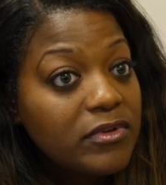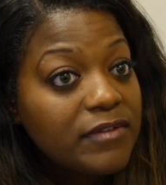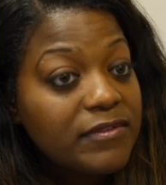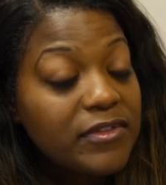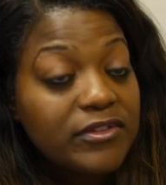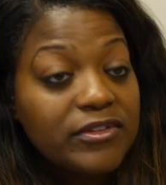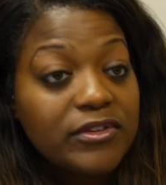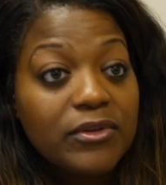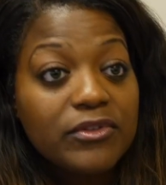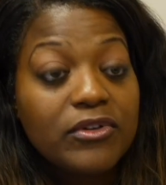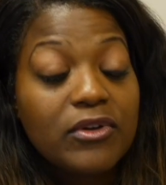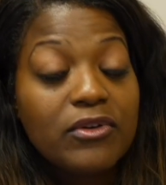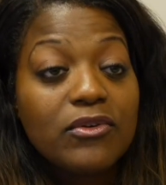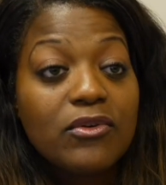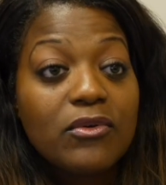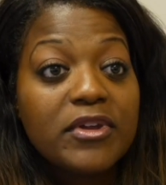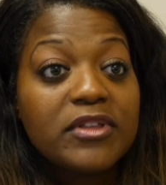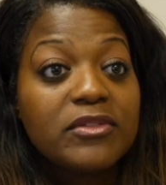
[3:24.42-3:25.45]
if the cells aren't
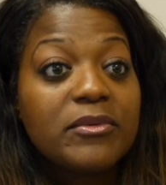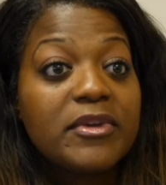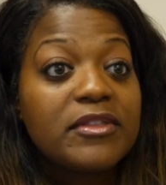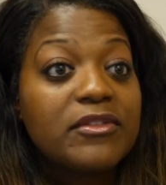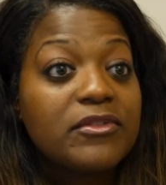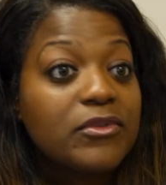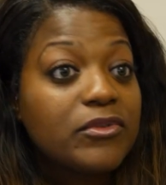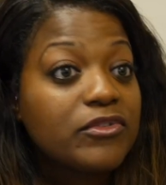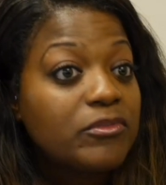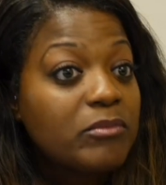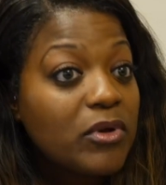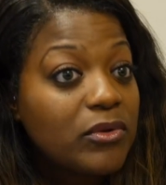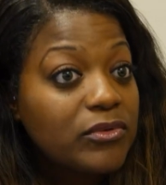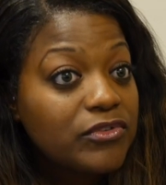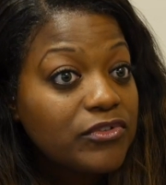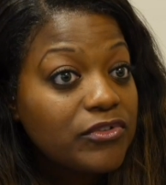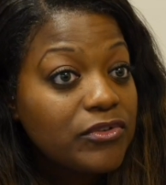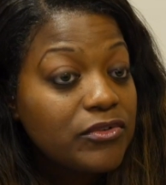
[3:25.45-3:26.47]
growing the way that they're
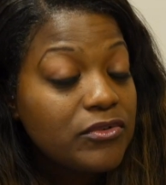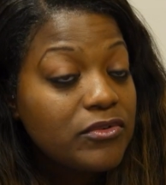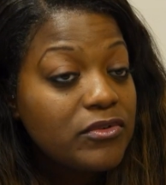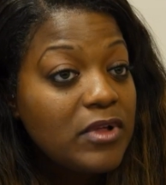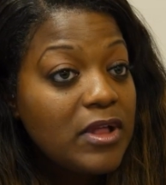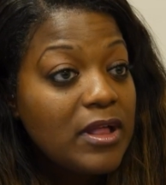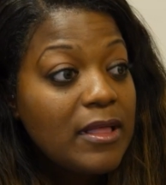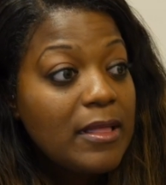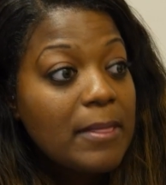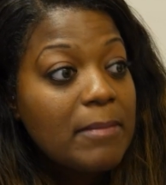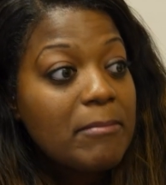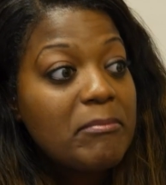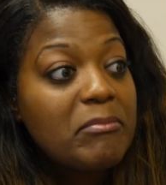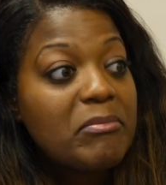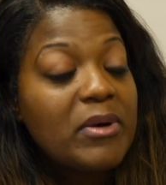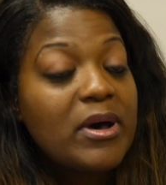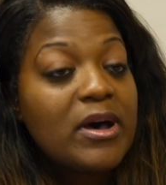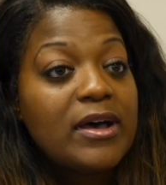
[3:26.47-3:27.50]
supposed to,
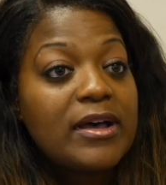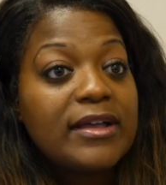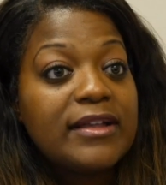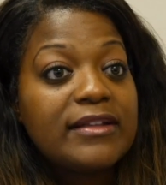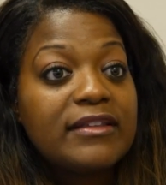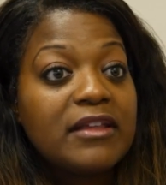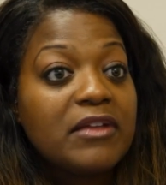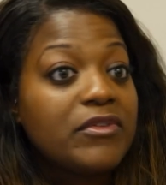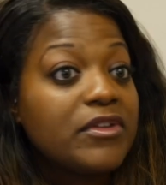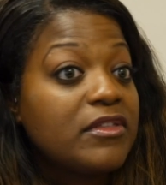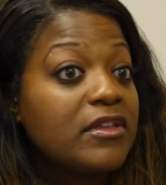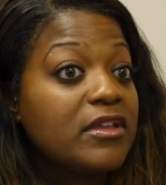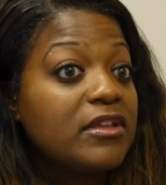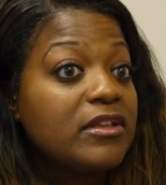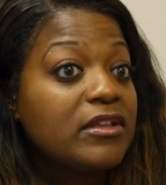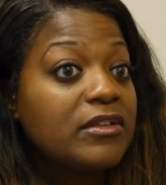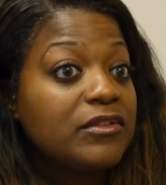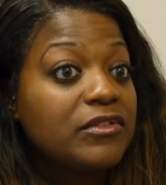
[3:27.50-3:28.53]
but
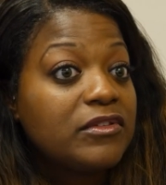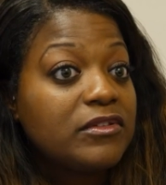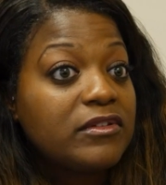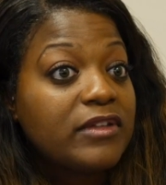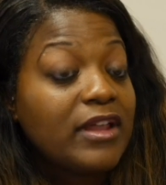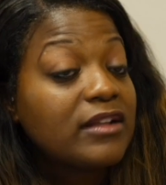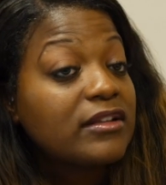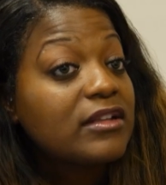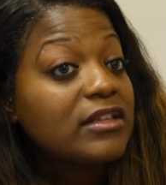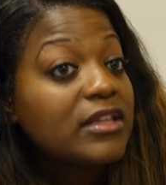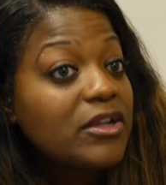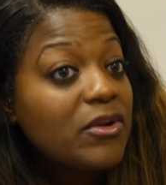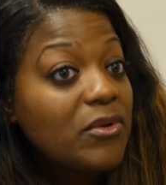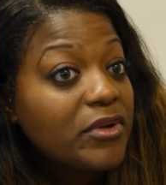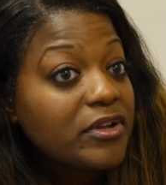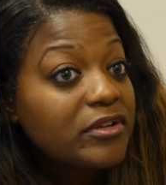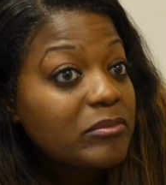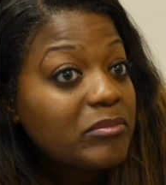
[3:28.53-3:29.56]
everything is technically
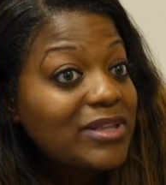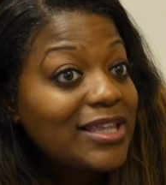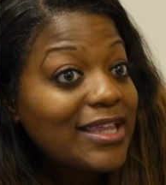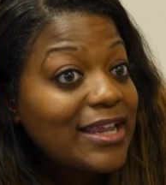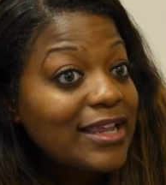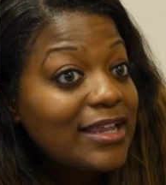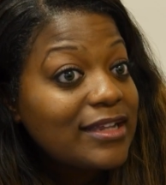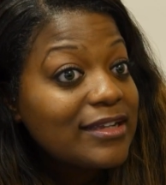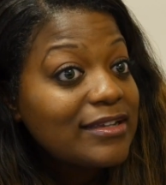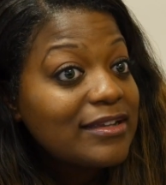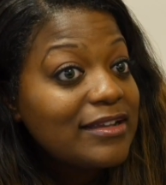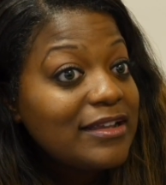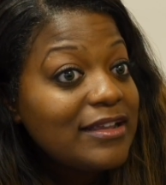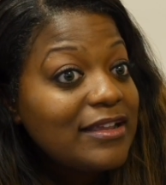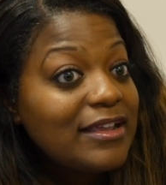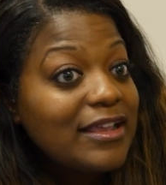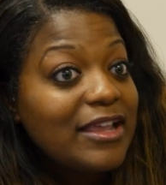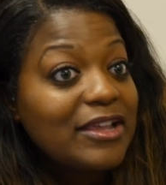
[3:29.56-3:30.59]
going to plan,
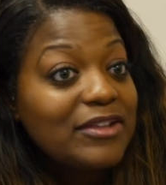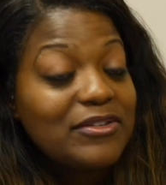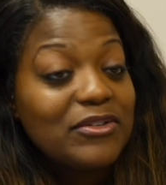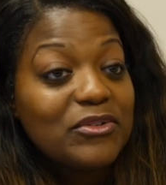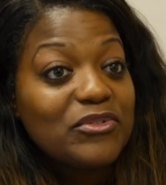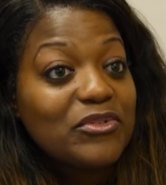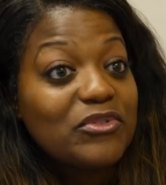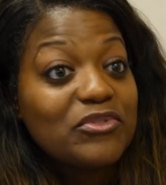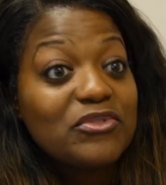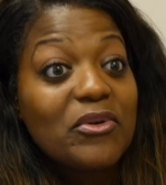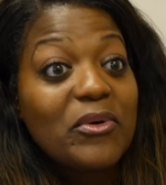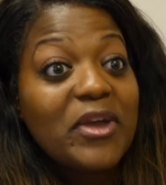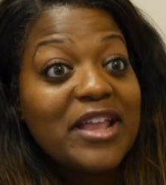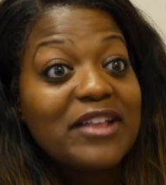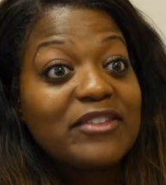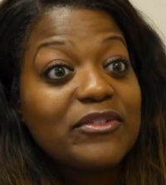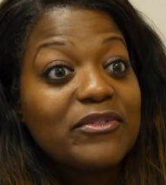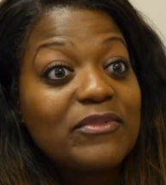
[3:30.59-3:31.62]
and there's no
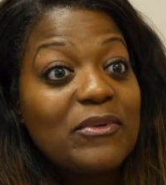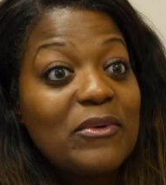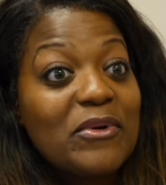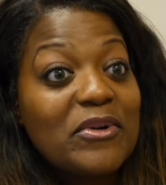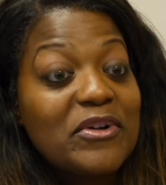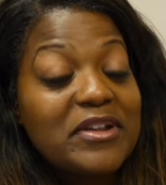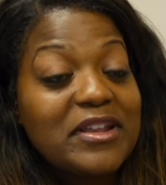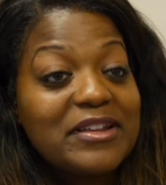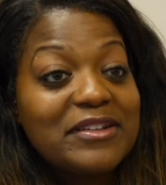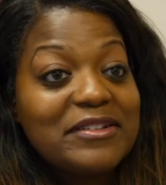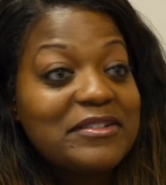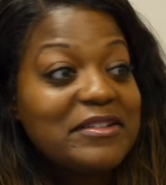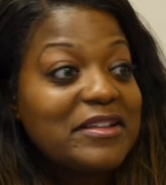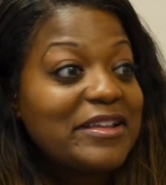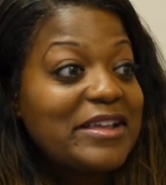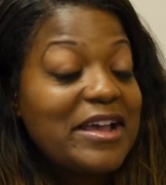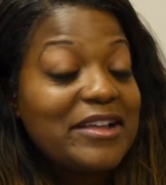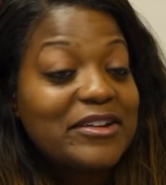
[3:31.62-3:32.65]
answer for it,
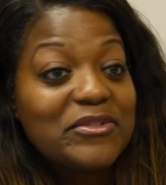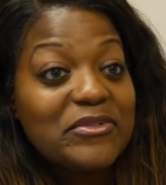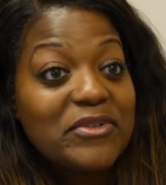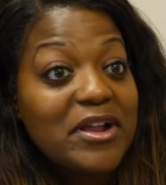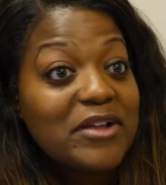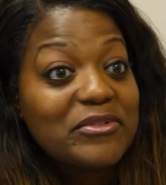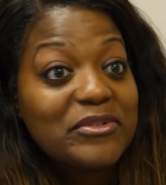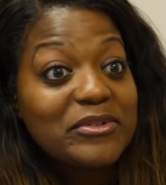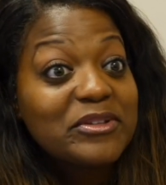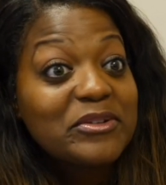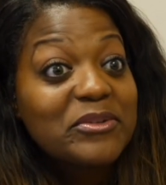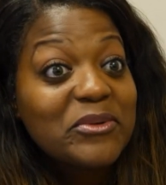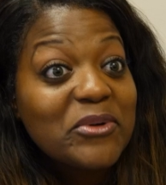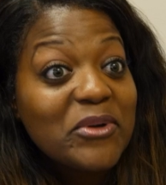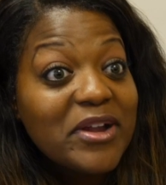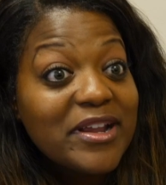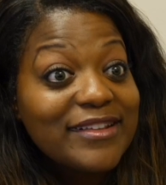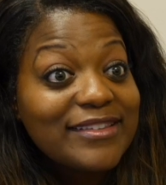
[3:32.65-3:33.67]
it kind of drives you a little
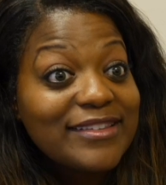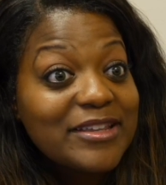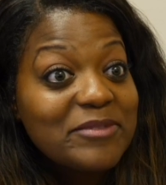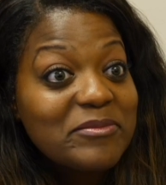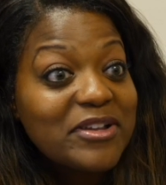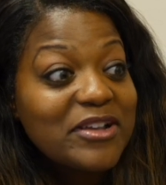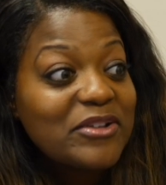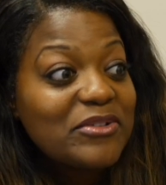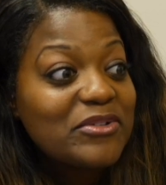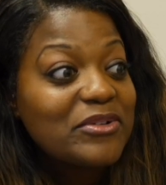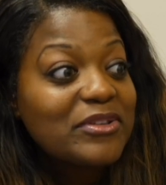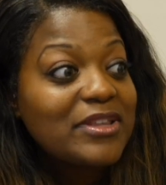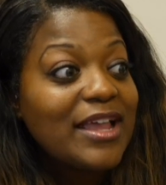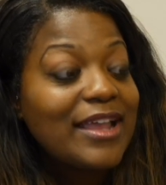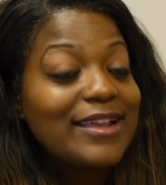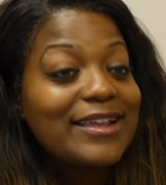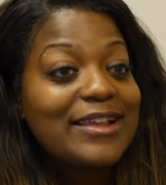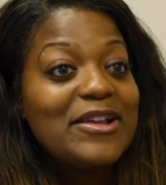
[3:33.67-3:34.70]
crazy because you're
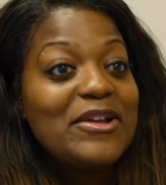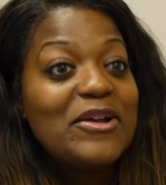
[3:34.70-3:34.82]
like,